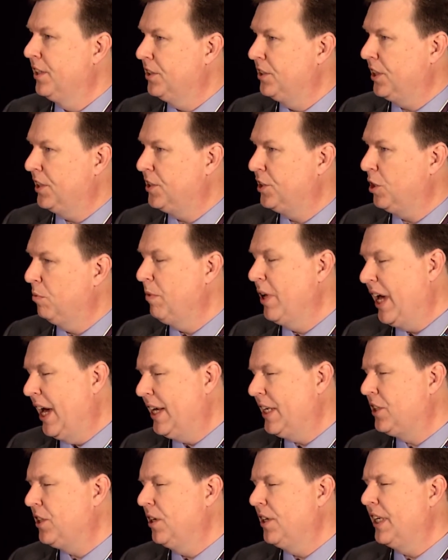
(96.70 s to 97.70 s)
the system. And
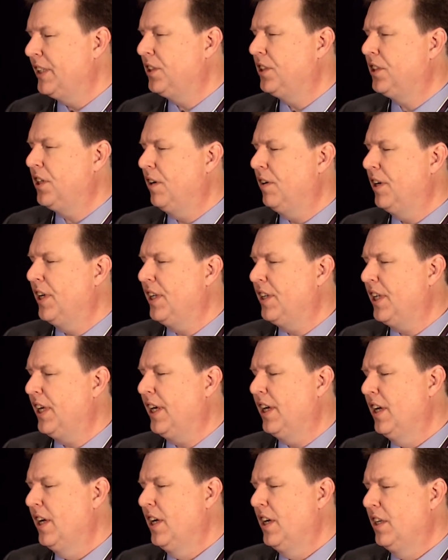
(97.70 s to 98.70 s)
it's not necessarily
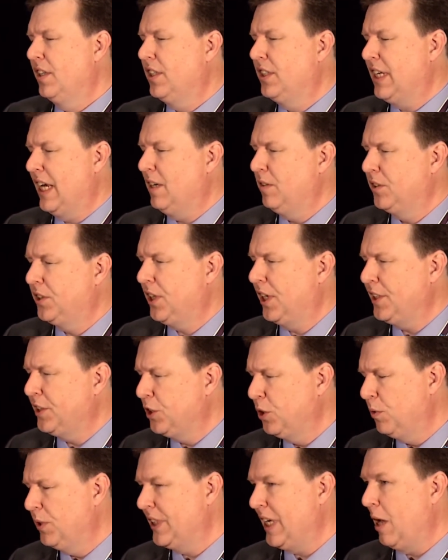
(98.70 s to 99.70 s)
the, the downsides
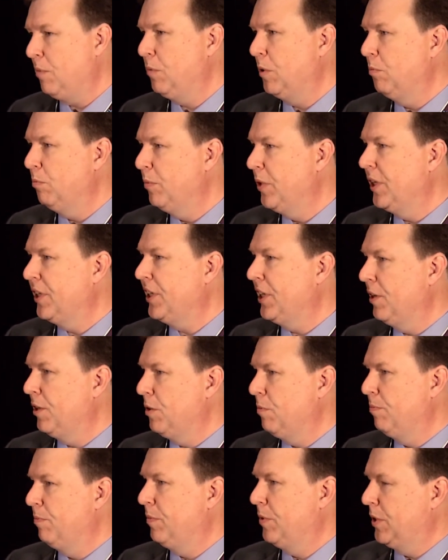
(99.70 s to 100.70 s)
that always happen, but you know
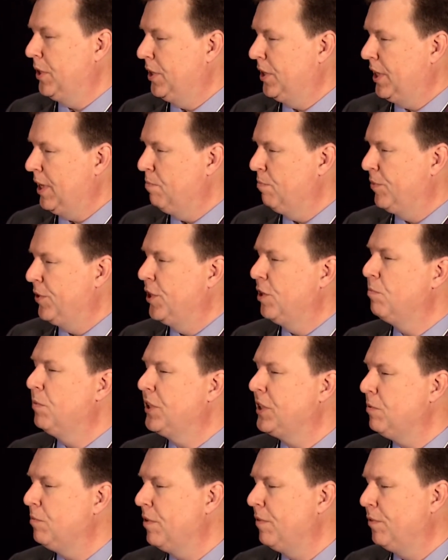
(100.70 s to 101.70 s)
the the
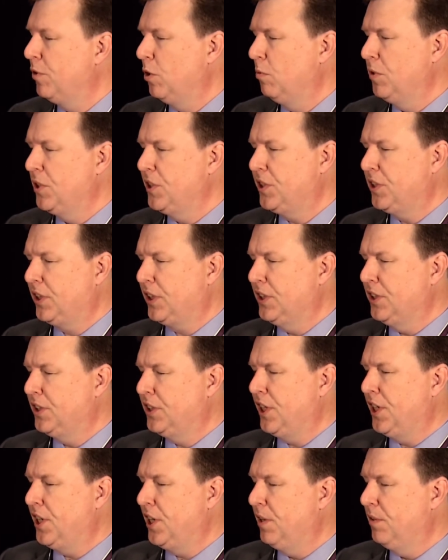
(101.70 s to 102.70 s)
improvement in performance, the
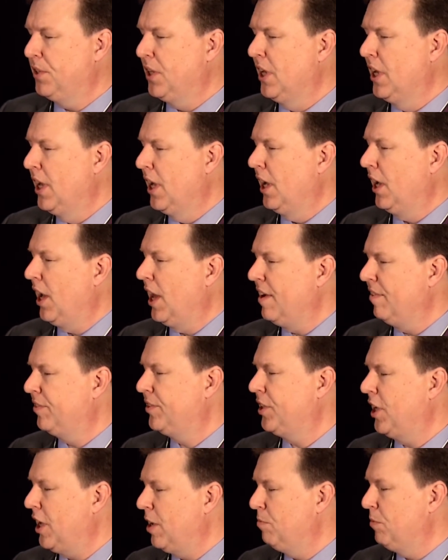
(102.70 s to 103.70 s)
continued
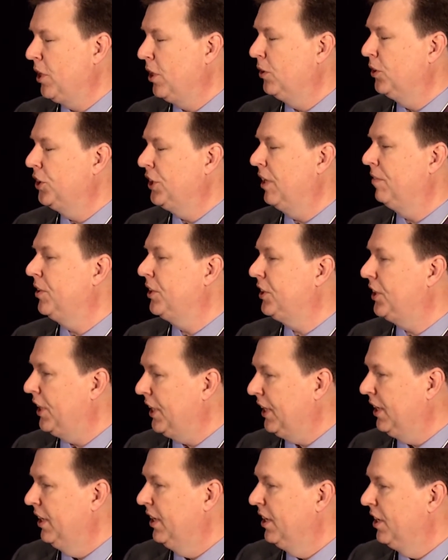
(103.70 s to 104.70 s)
lifetime, the
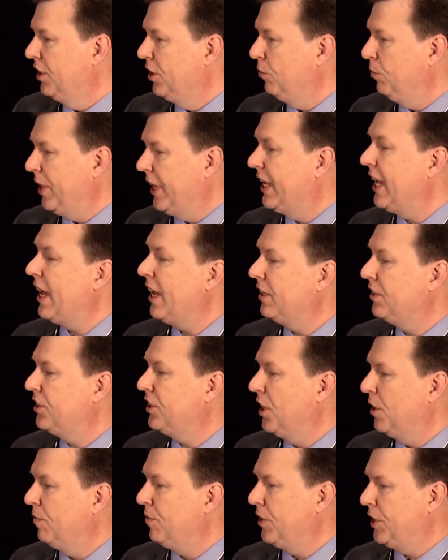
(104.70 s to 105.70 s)
longevity that we get. You
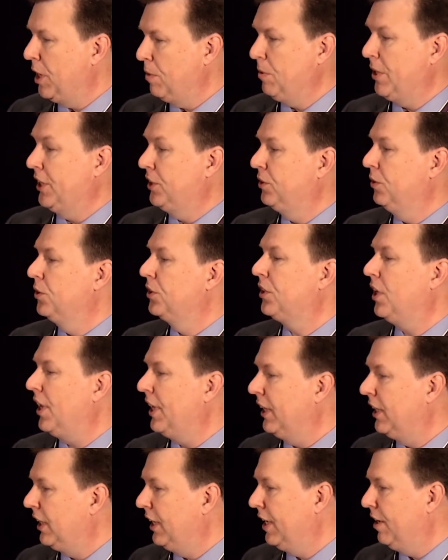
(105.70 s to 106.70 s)
know, if you keep an exhaust
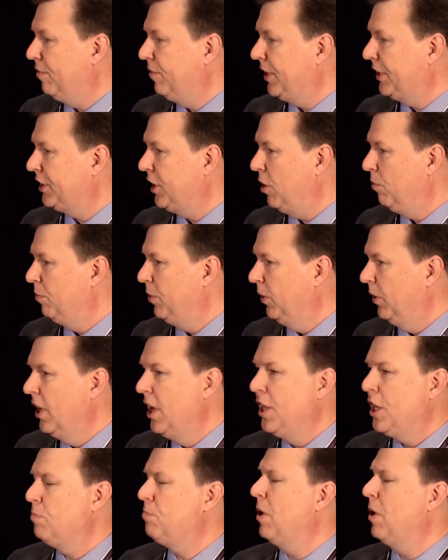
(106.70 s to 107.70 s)
line clear, for example, the